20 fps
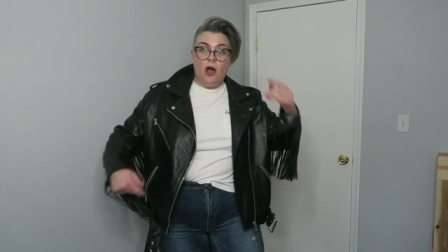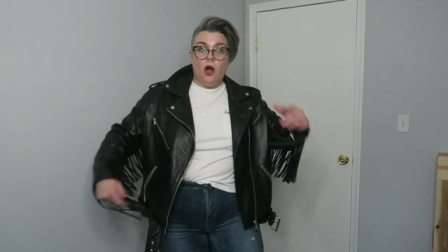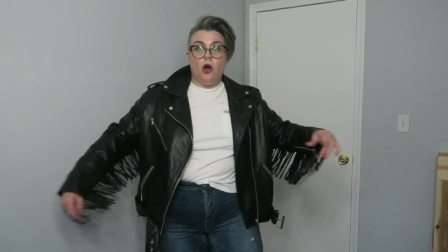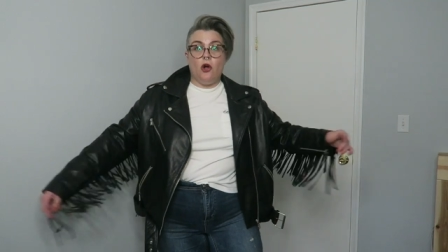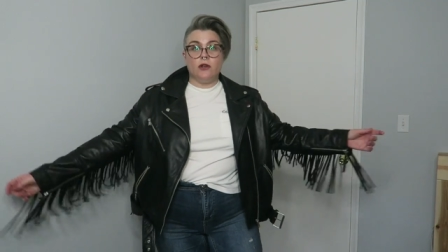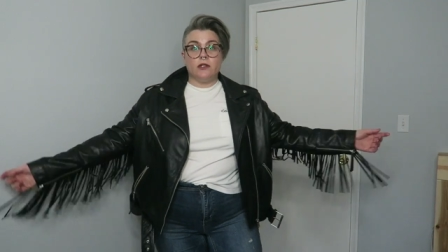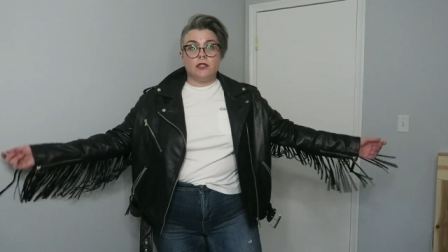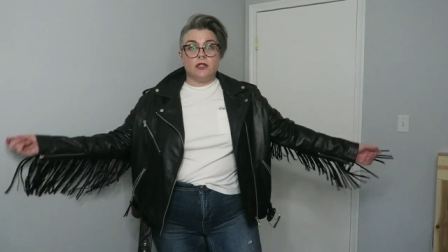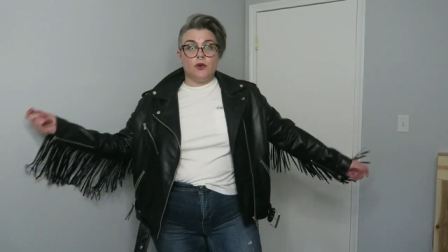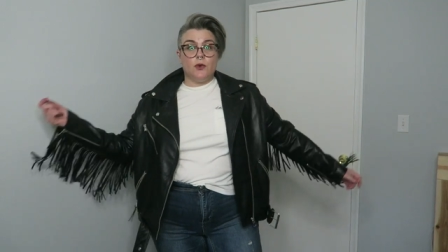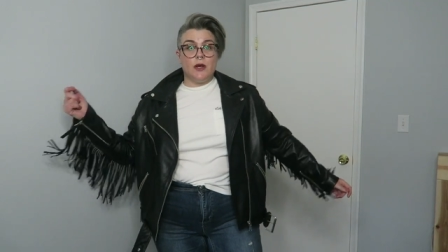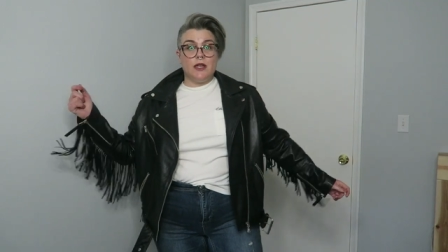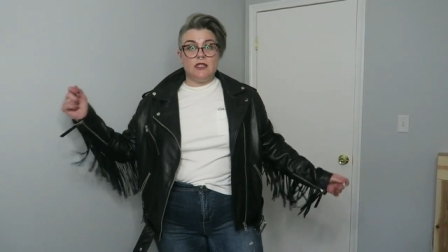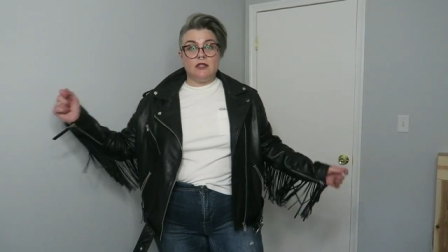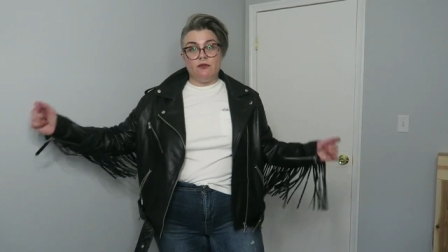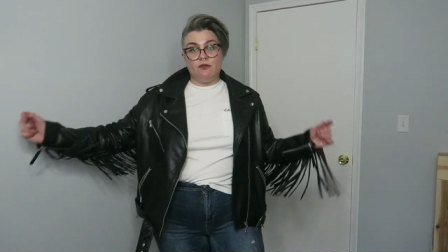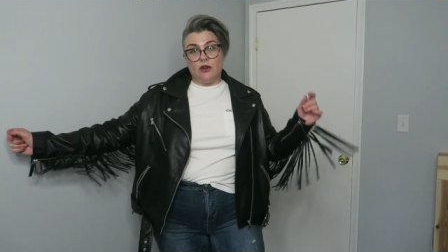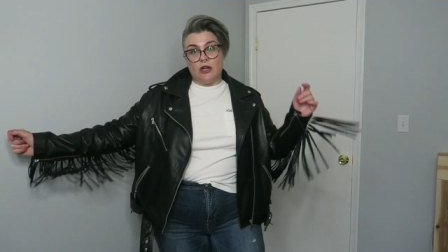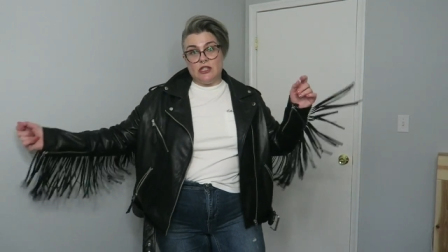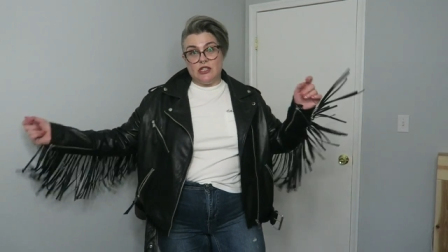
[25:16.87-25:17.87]
Mm. Also,
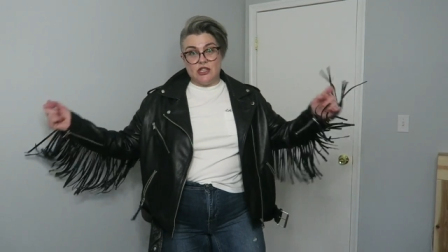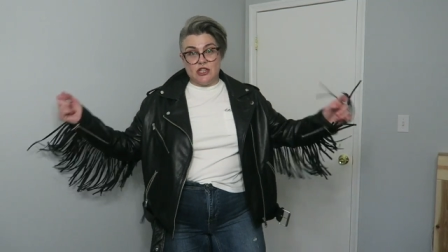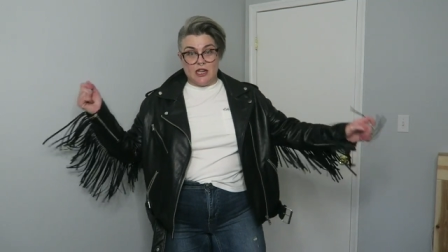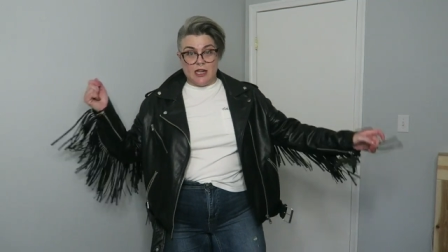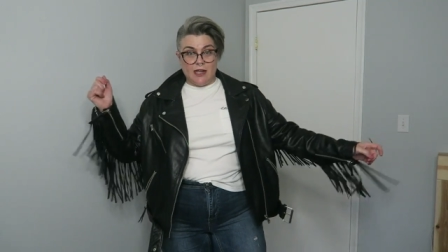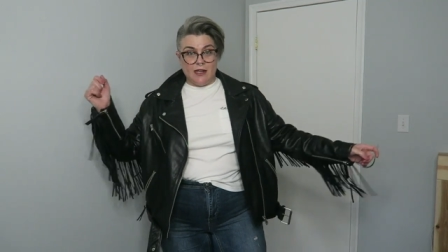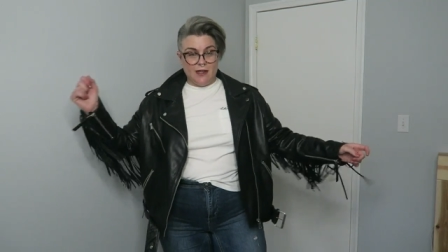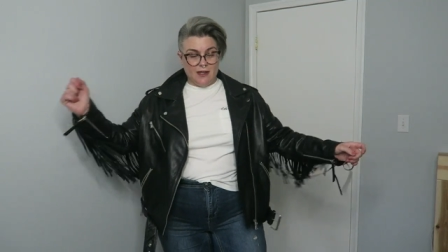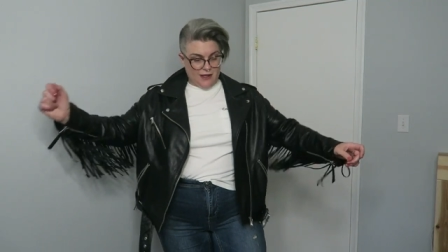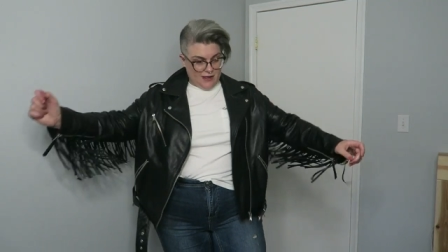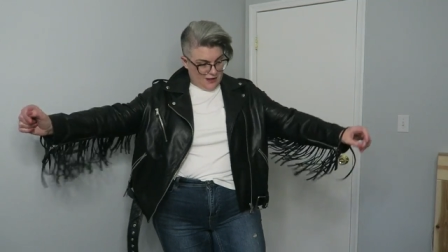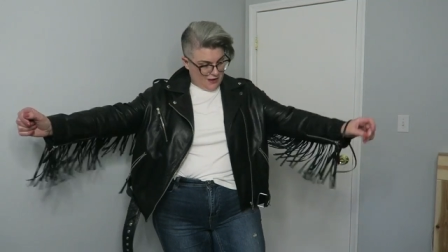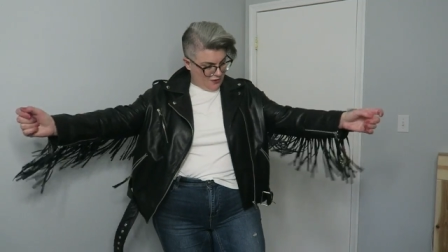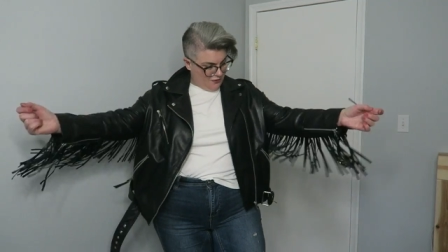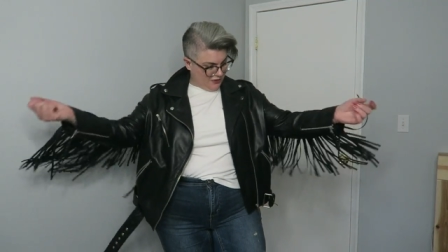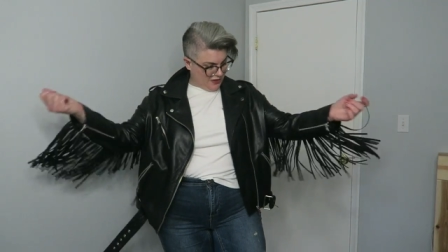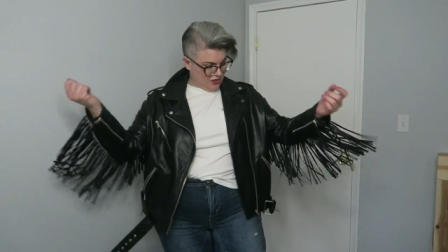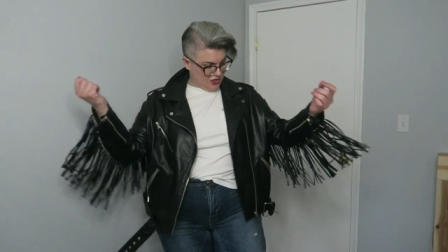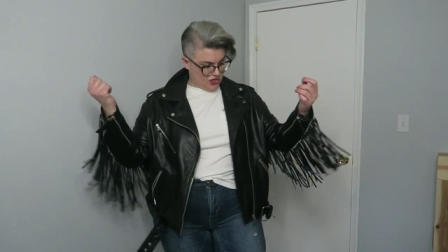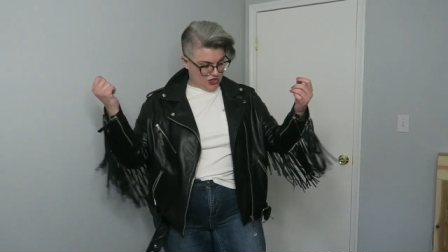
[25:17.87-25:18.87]
it's fringy,
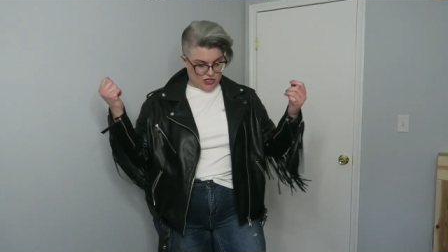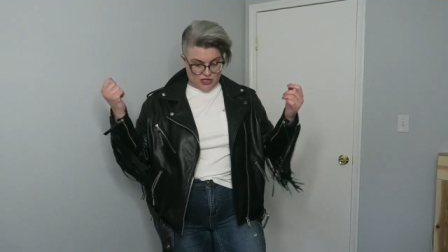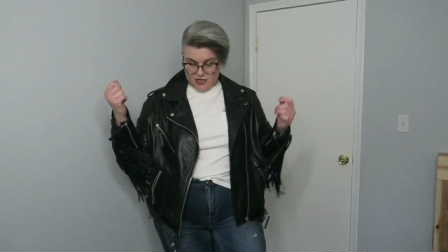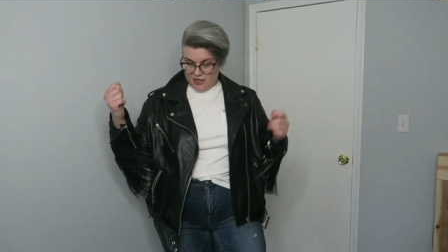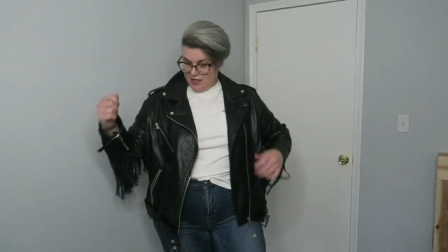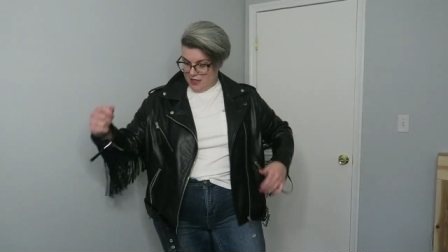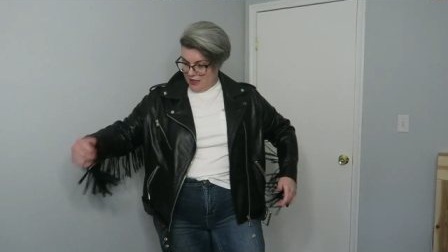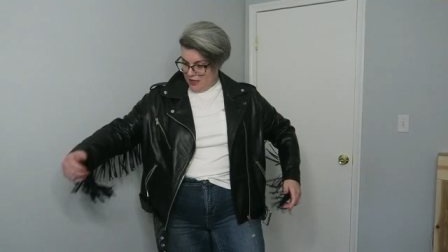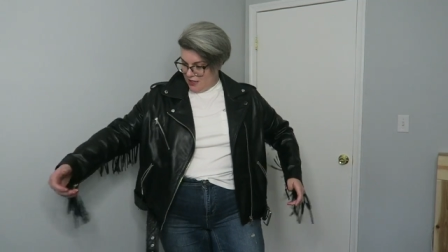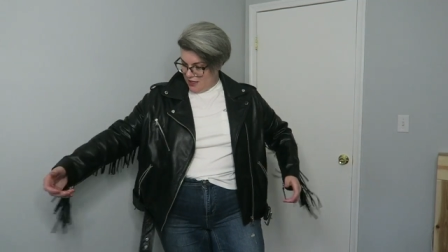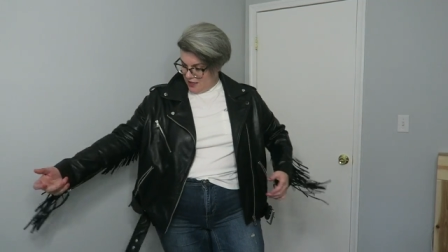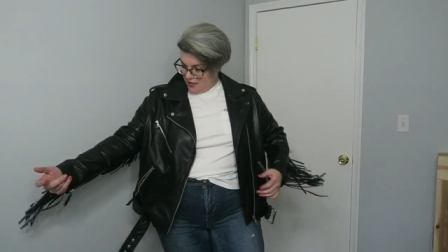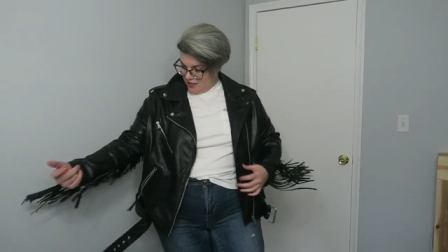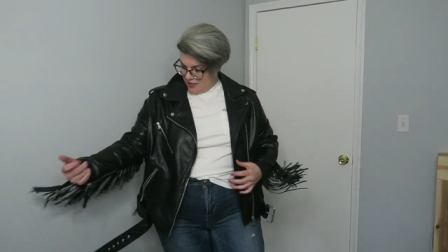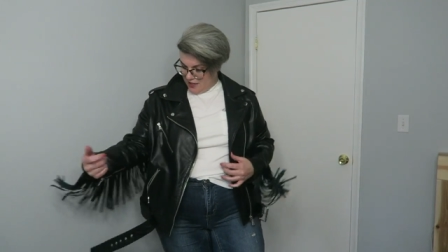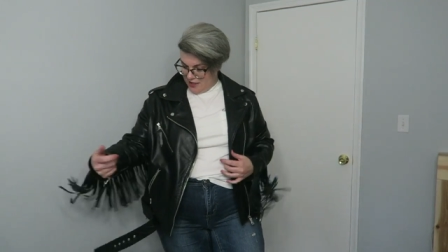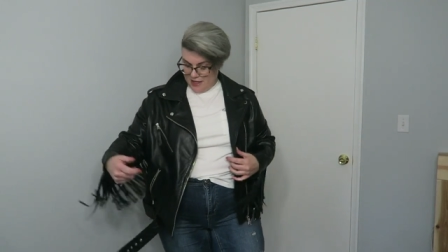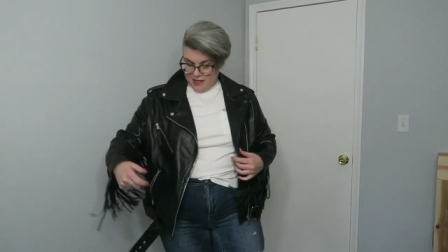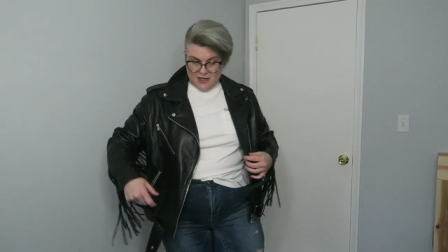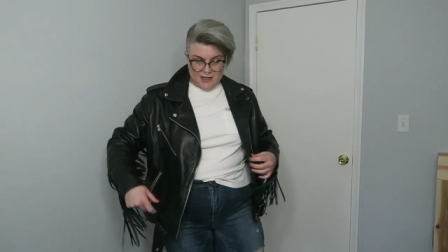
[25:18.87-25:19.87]
yeah. which
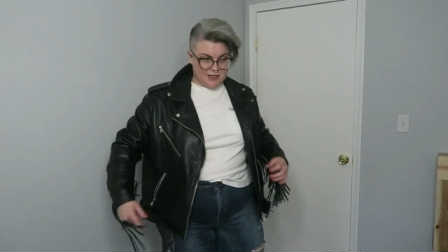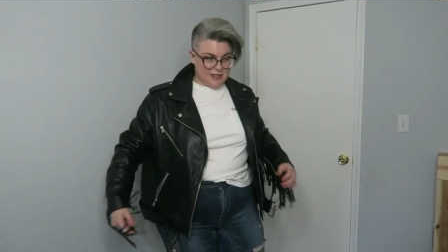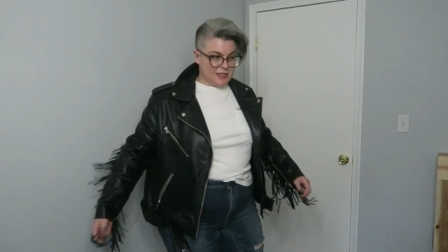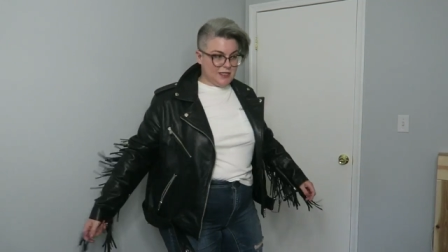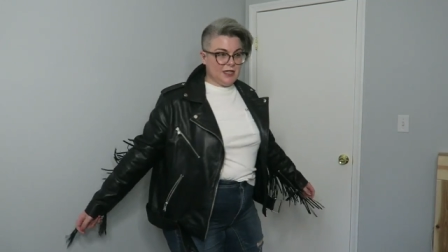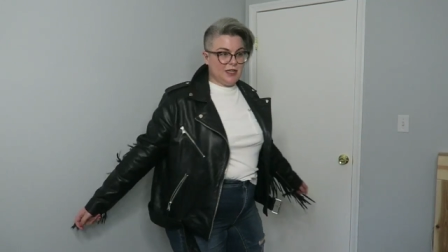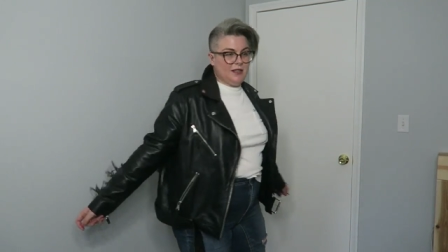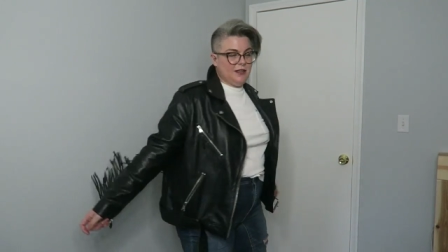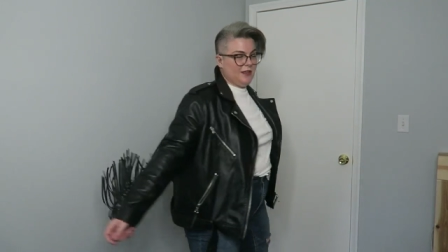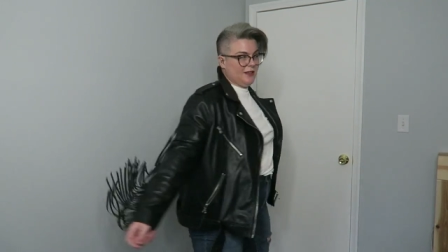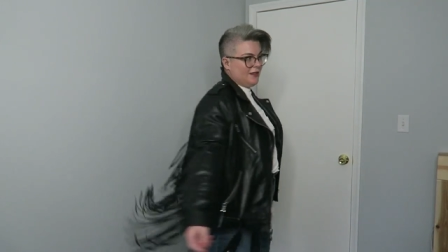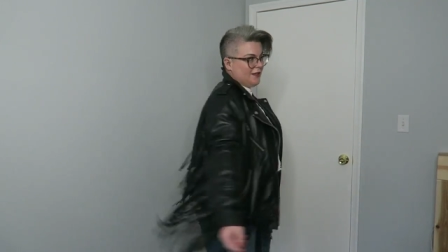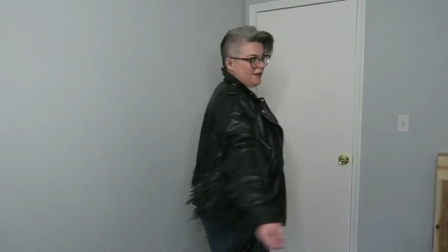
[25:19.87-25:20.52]
turn is